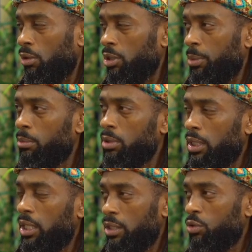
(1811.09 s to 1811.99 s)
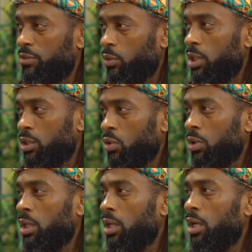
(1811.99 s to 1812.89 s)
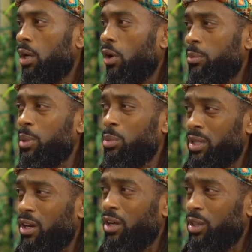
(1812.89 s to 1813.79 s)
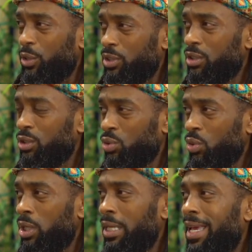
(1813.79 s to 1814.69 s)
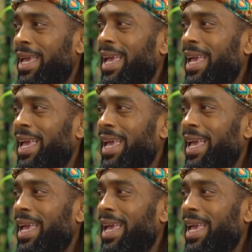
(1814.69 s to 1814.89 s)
The only people that need to avoid soy are the people that are allergic to soy